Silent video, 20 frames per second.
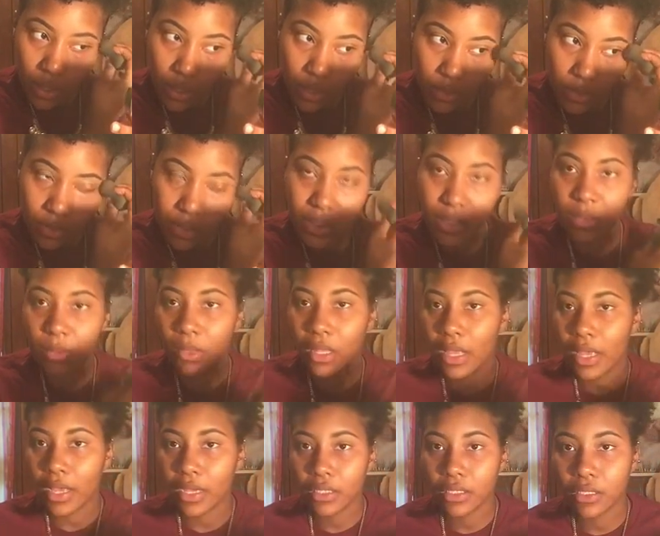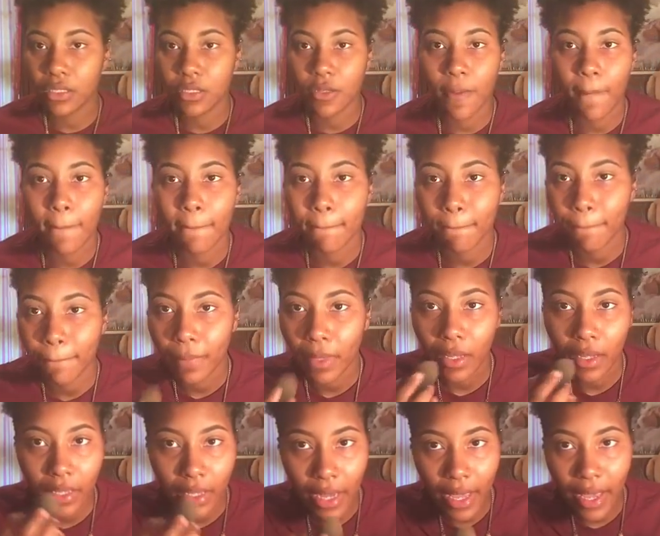on and some lashes.
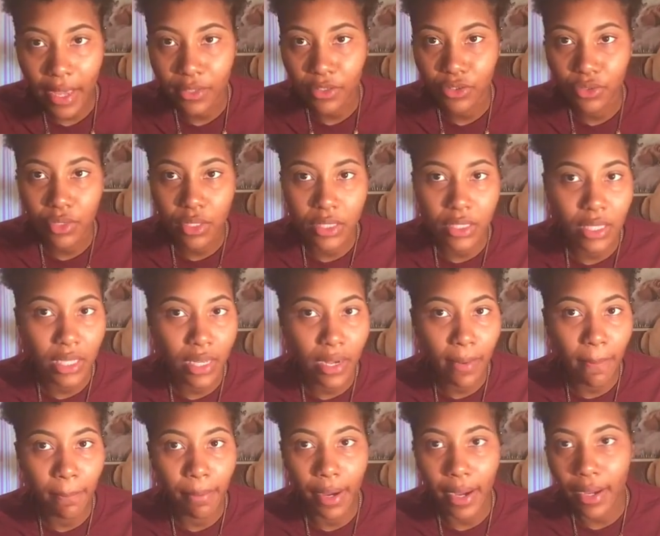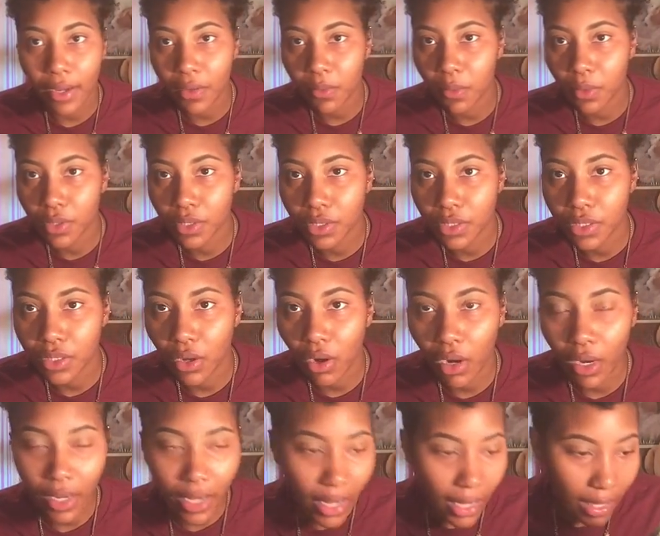Okay, now as you can see, the bottom ones
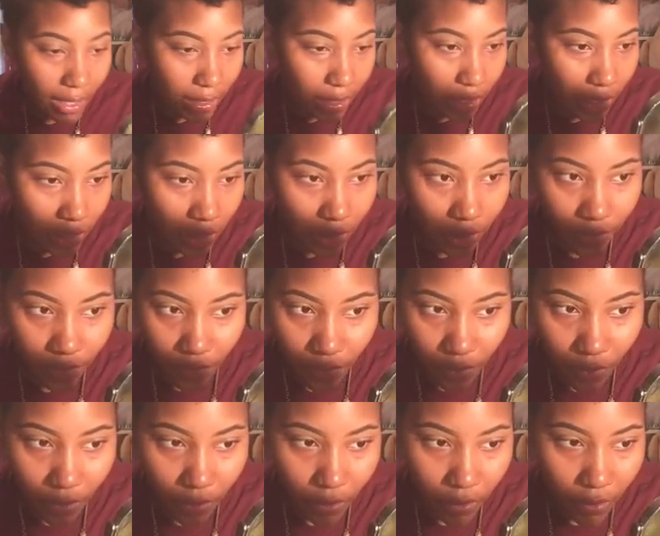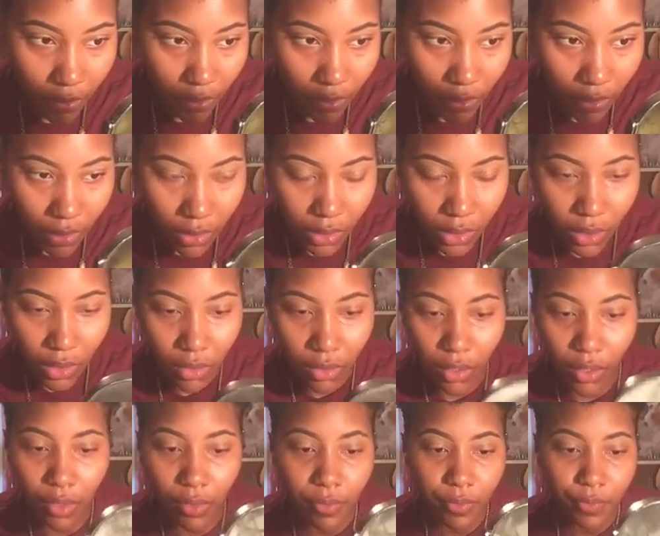are kinda even. Hold
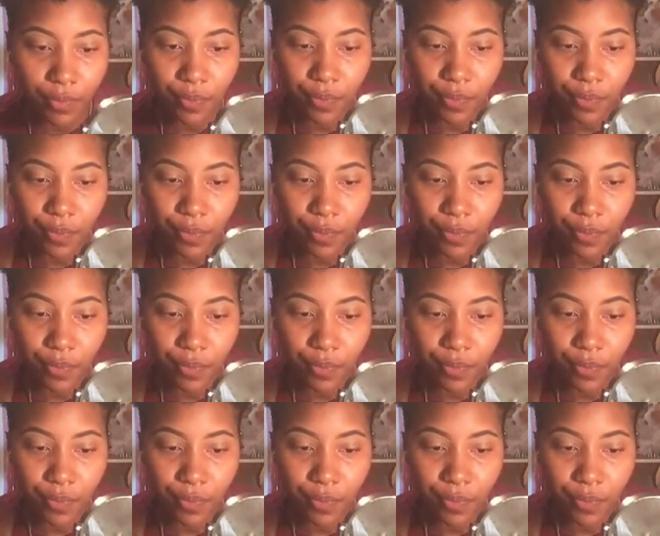on,